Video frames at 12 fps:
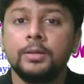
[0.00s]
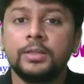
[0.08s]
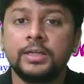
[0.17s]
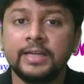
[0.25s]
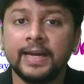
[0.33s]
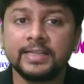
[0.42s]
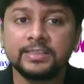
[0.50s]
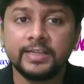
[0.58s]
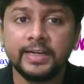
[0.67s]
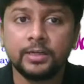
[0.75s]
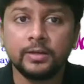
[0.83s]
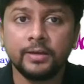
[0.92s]
The tax
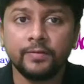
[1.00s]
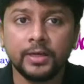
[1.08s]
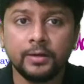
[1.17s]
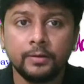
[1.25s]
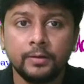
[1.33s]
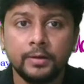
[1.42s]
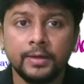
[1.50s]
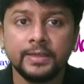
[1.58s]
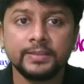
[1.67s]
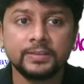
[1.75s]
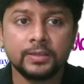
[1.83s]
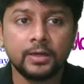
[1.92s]
rate given
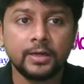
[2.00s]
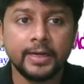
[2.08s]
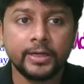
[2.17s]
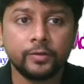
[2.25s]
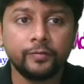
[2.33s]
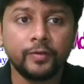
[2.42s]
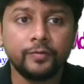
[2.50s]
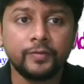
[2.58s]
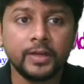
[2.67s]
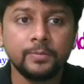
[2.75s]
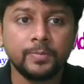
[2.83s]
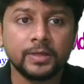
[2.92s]
is a rate of
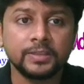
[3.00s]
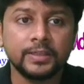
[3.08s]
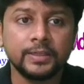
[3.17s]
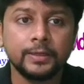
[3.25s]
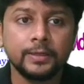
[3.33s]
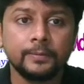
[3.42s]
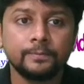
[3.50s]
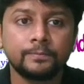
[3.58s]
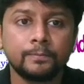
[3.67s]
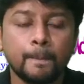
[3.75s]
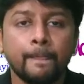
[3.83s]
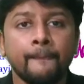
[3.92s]
15%.
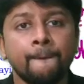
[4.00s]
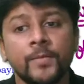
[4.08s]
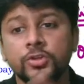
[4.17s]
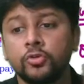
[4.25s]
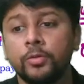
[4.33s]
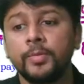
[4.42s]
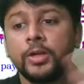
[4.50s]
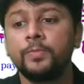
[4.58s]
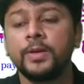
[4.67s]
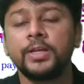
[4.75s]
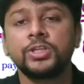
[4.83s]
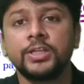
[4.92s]
So a
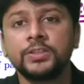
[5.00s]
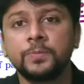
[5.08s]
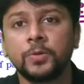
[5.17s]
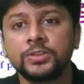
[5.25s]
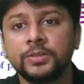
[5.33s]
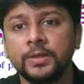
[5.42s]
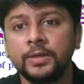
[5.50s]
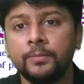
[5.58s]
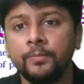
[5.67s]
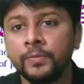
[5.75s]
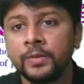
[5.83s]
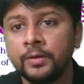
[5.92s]
manipulation is possible
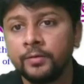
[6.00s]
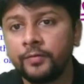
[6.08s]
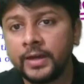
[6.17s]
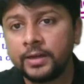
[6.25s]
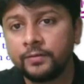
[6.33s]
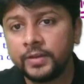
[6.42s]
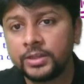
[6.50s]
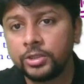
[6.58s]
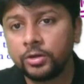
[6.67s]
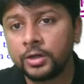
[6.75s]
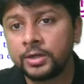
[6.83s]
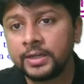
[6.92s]
where with
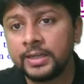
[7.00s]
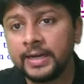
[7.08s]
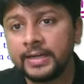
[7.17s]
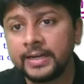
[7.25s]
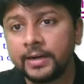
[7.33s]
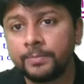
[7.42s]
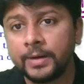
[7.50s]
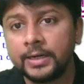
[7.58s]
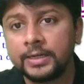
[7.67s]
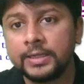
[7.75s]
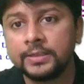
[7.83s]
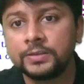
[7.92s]
your related
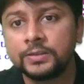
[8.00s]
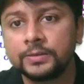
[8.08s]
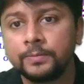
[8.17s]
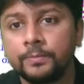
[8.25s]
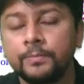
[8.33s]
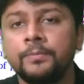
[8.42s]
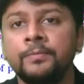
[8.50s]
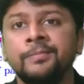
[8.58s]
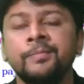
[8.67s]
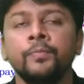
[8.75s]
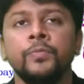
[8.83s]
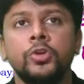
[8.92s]
parties,
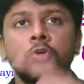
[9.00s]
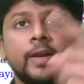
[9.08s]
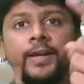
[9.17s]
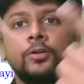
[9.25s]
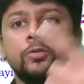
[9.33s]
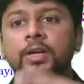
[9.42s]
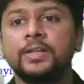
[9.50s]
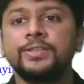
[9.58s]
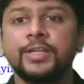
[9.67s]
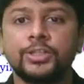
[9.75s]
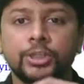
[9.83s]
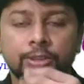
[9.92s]
you can do
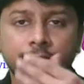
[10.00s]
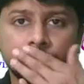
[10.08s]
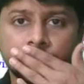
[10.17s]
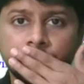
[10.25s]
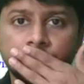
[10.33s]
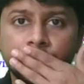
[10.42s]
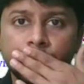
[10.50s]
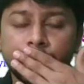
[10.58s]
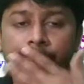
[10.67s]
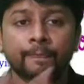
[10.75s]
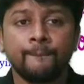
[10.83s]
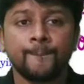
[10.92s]
transactions
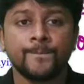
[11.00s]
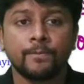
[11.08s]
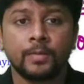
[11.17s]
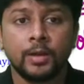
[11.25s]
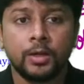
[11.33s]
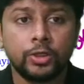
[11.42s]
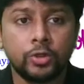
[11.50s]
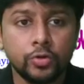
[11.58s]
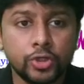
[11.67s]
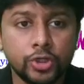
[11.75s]
to